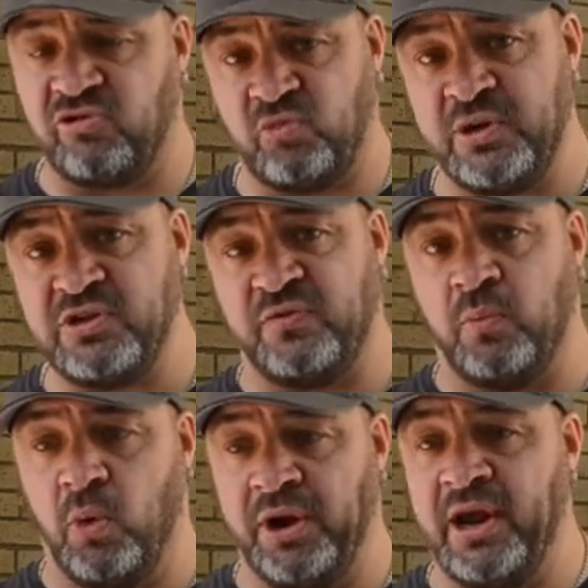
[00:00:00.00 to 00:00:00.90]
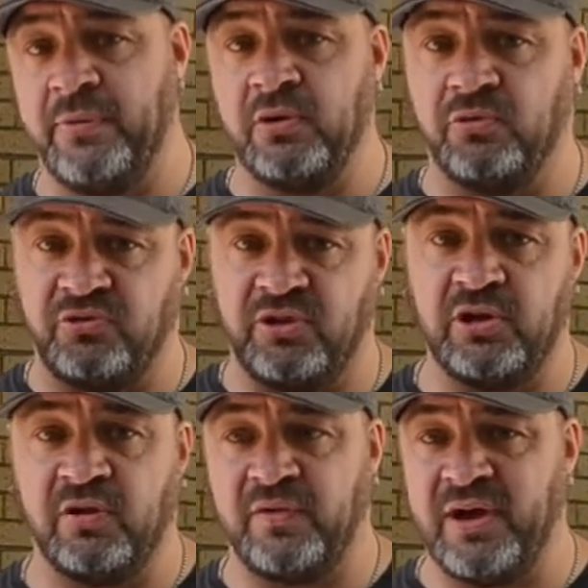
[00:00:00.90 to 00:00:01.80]
switch from one aerial to
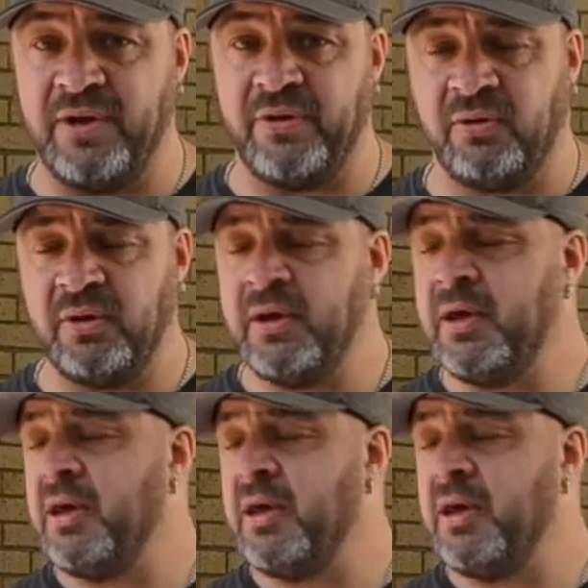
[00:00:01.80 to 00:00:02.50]
the other aerial.